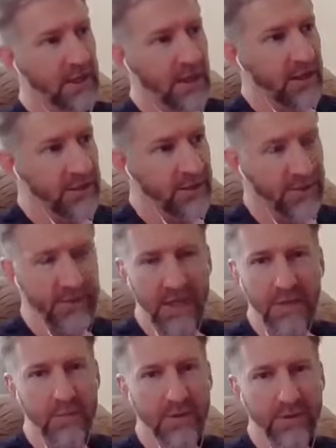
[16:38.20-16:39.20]
I don't know, it was
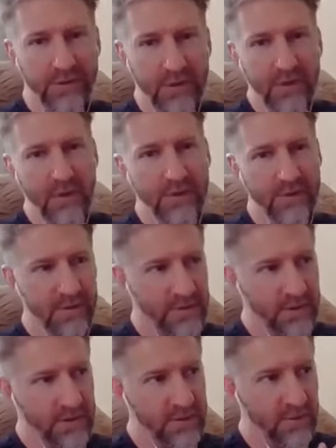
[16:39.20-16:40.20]
like eight months ago. I said
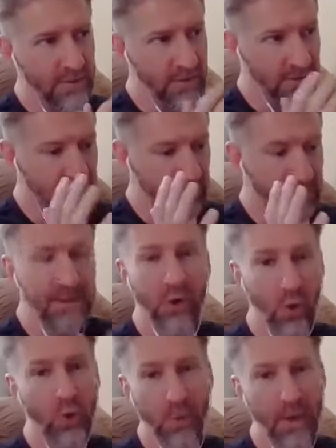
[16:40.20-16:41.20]
you need to read
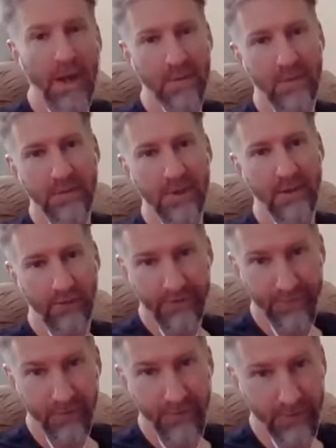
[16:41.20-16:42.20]
the whole Bible. That's
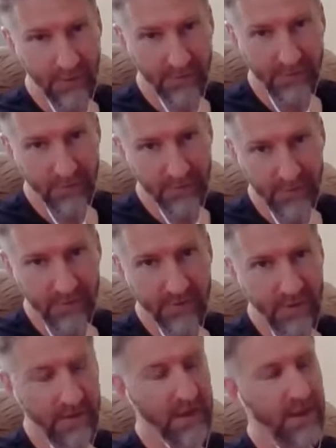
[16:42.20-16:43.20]
the first thing if you've never
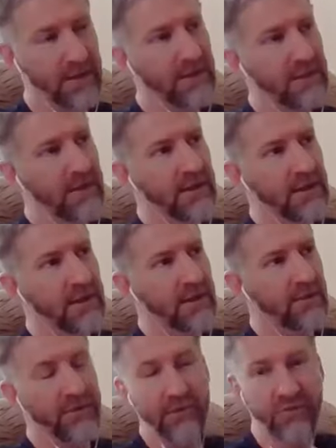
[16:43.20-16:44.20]
done that.
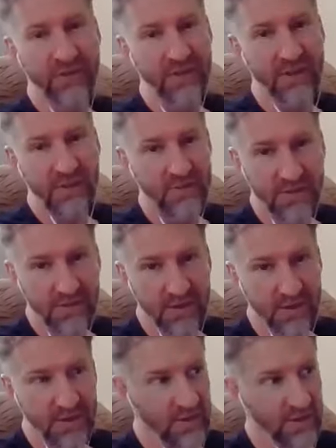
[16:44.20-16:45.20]
And so she did. She
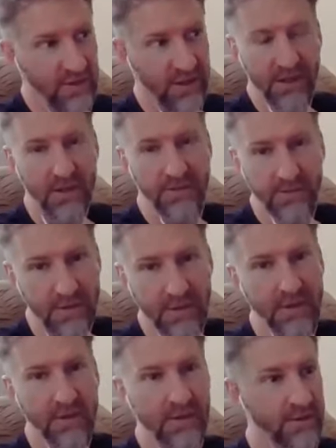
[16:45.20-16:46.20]
did it in like under a
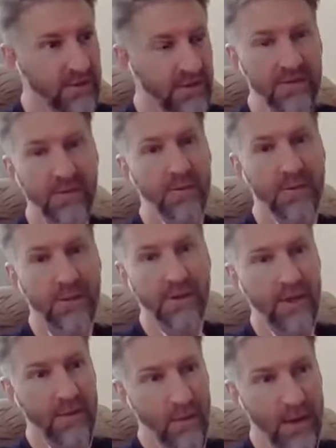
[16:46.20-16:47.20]
year, and she told me
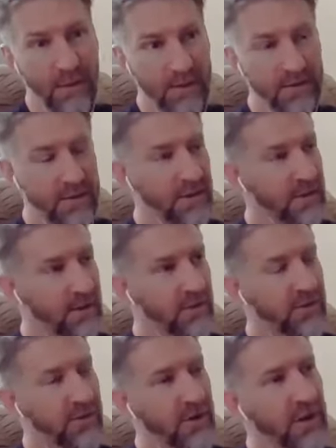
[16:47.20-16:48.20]
like, I, "Wow, I did it." And I
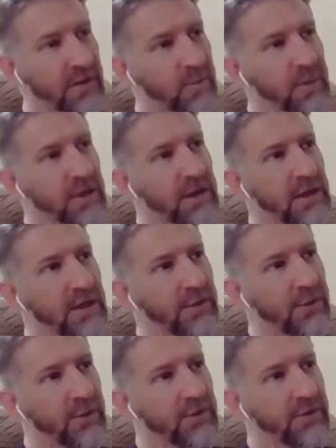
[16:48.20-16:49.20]
was shocked, but
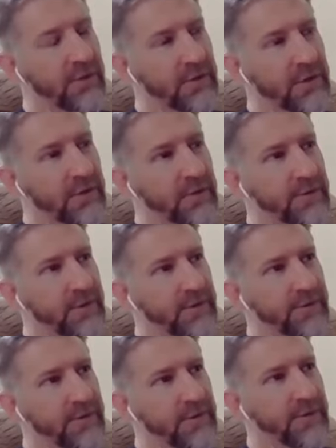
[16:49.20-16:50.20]
there's you know if,
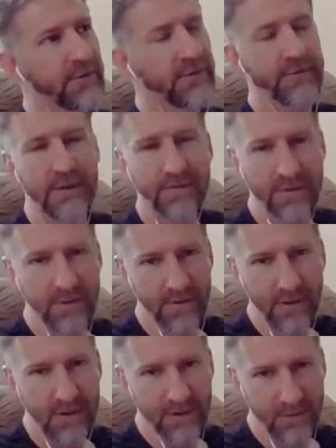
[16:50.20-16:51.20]
if, if you've never
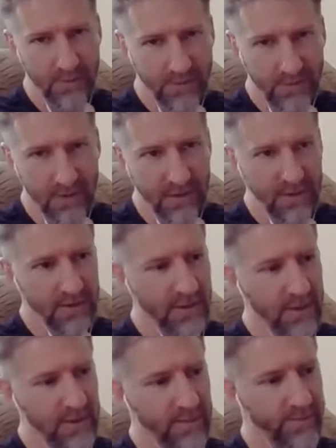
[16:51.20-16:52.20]
done that i would say
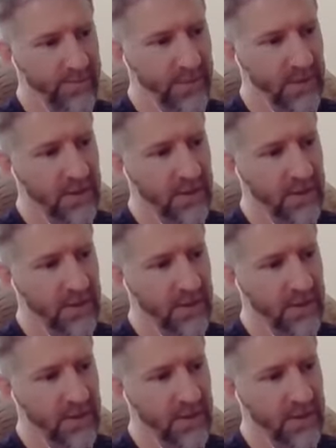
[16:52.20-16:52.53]
that um